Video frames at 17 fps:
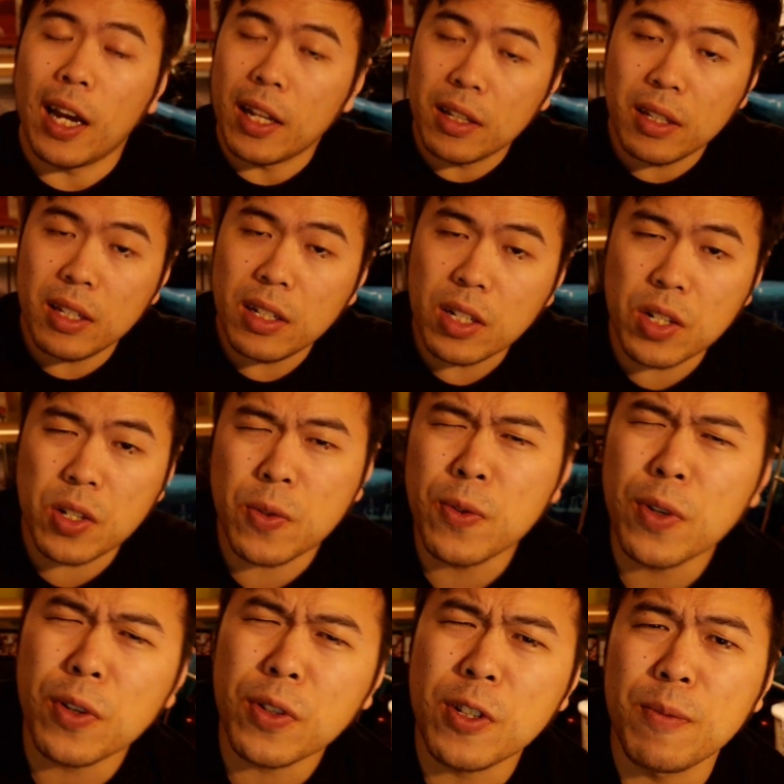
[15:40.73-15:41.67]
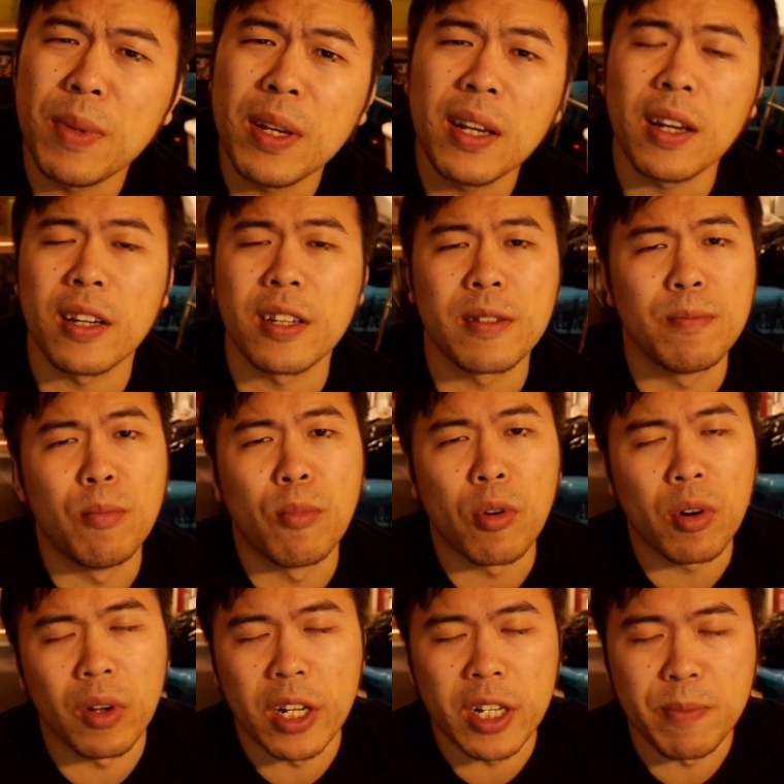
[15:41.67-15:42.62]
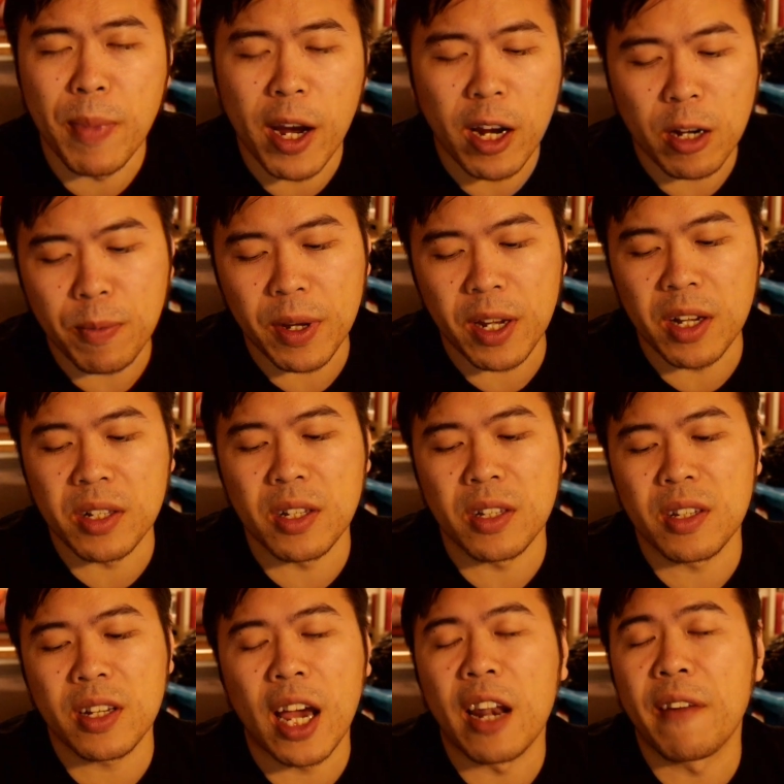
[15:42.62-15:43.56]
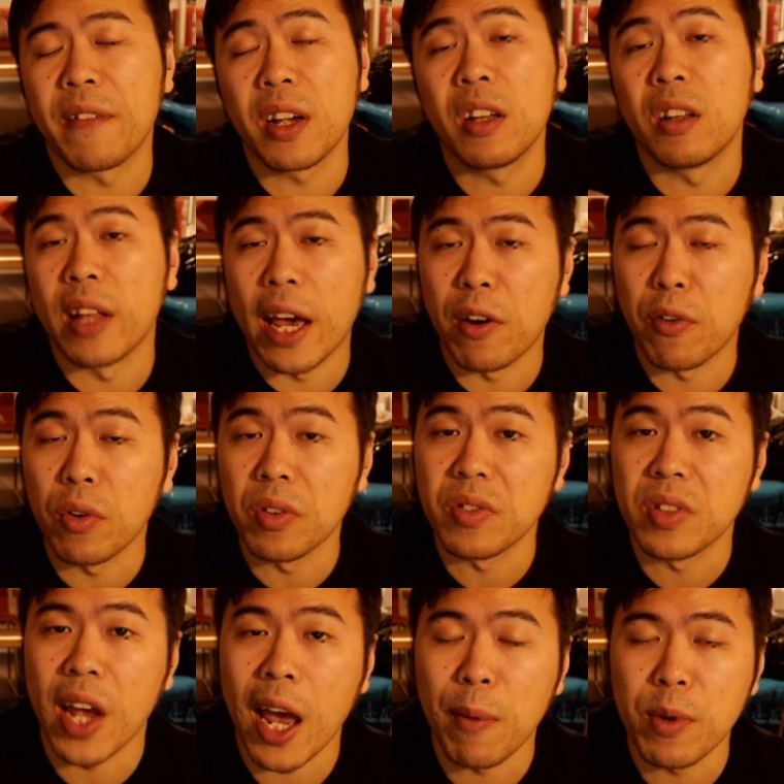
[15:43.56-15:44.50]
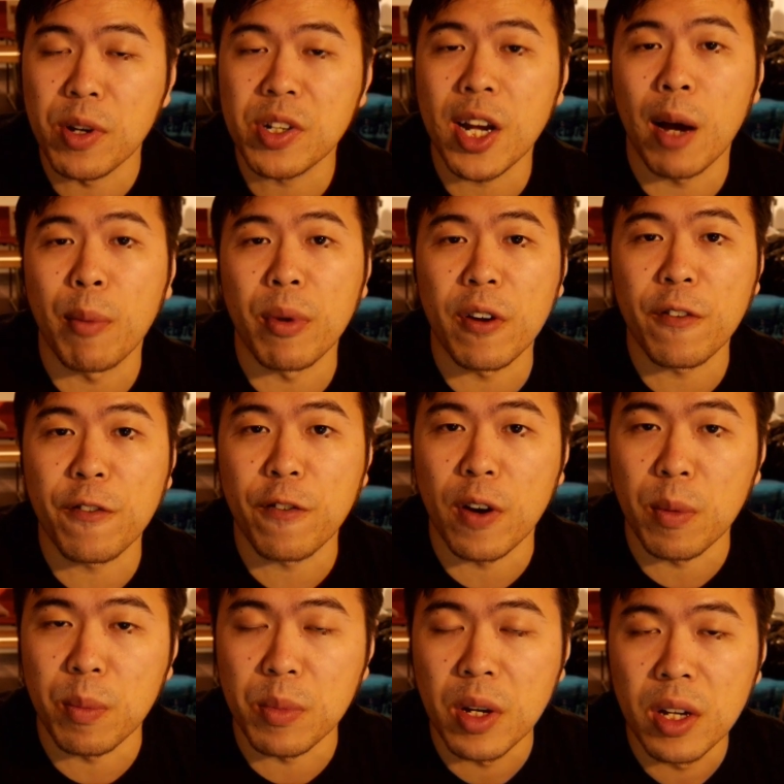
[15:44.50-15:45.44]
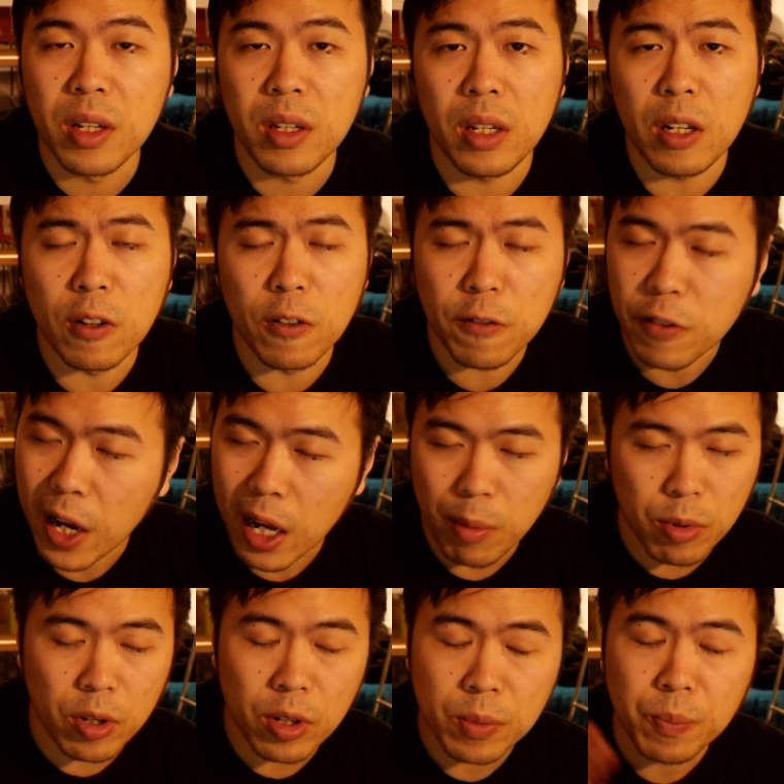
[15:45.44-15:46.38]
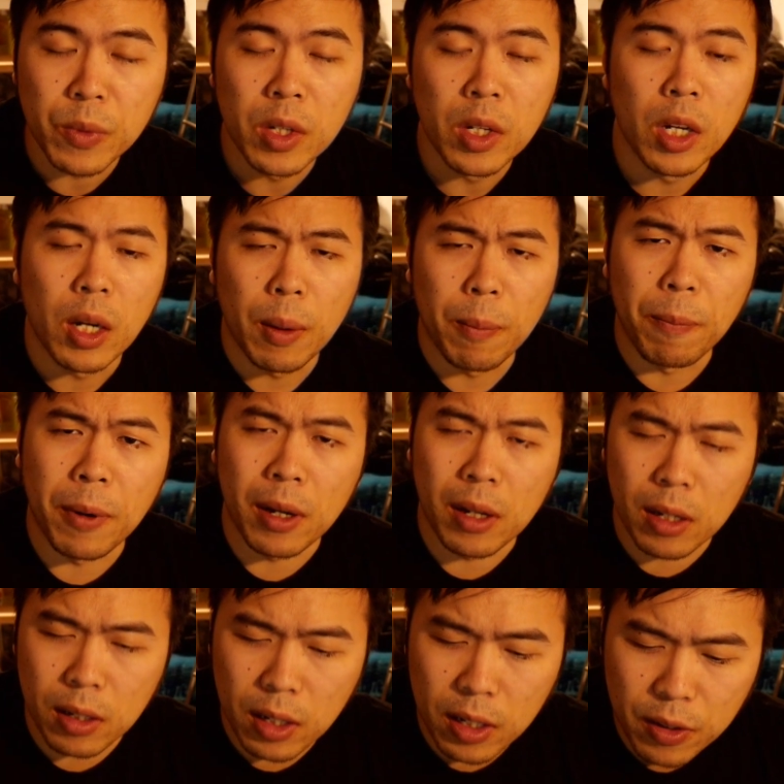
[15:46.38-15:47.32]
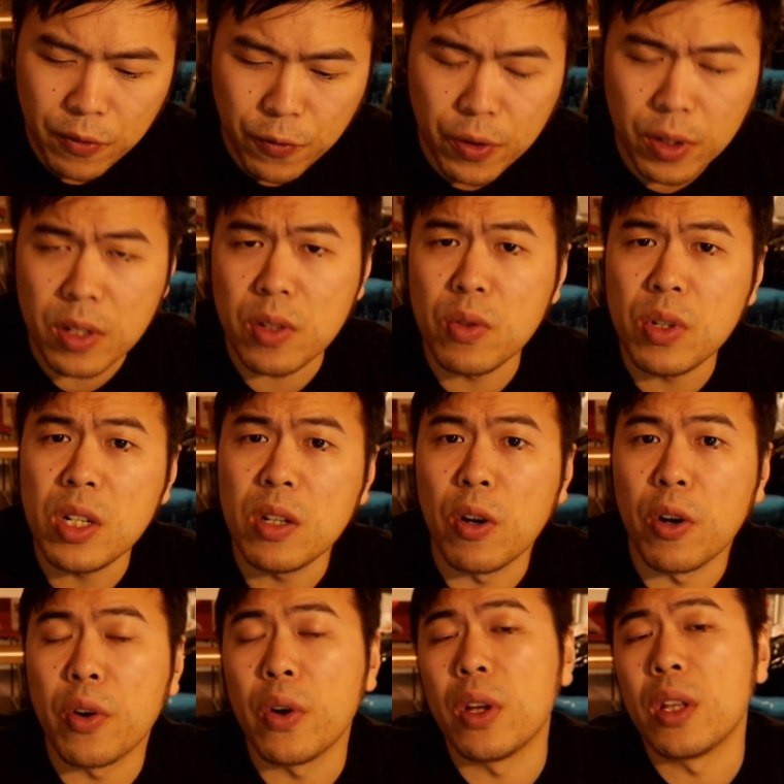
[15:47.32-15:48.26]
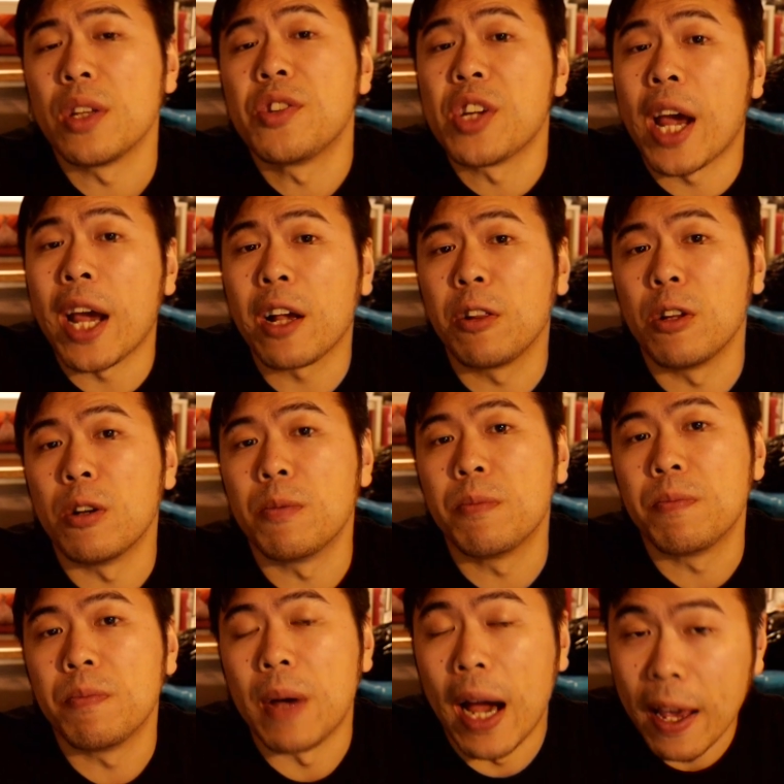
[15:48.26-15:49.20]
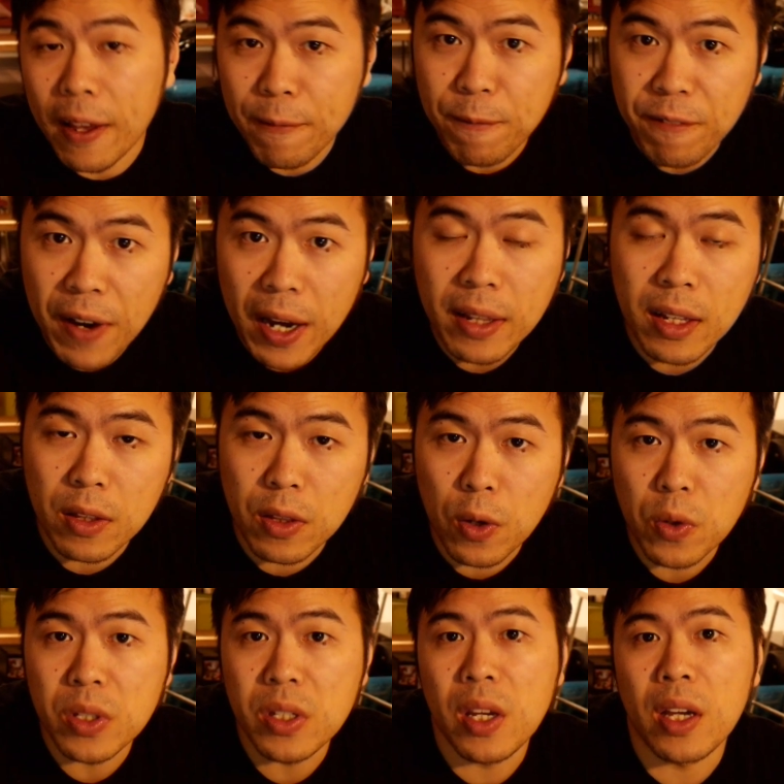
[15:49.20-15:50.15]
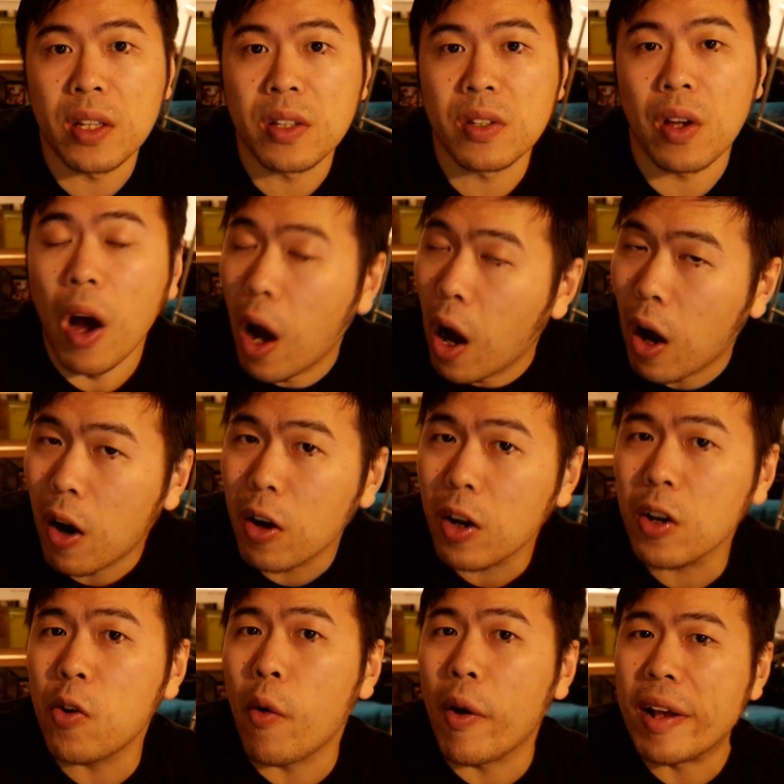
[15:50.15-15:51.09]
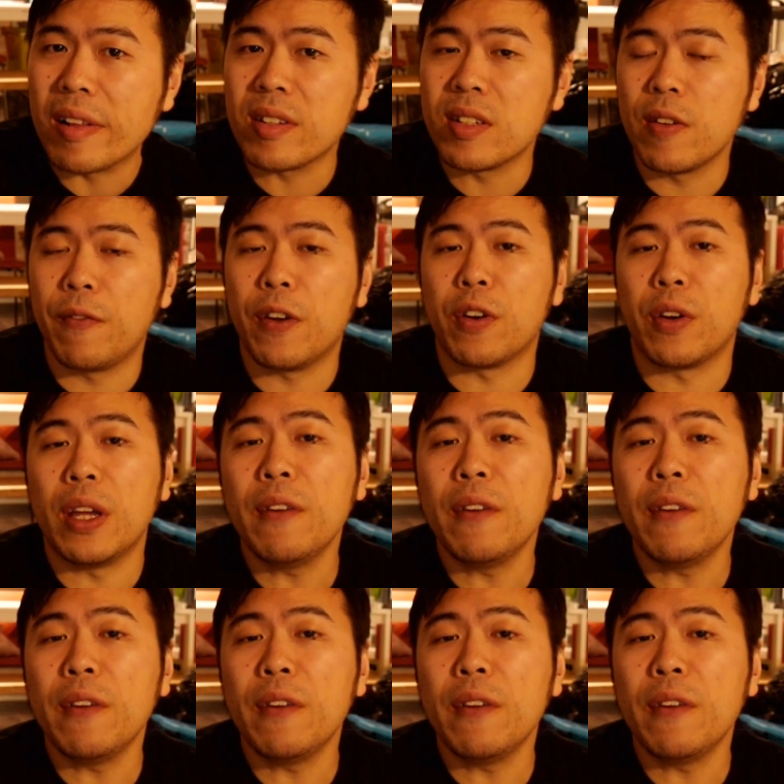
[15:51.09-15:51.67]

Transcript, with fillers: The Destrudo to me is more or less minor because it's kind of a collateral damage coming from needle fiber. But for the Tsuchinoko and the Jackalope, I find that those hits are quite severe.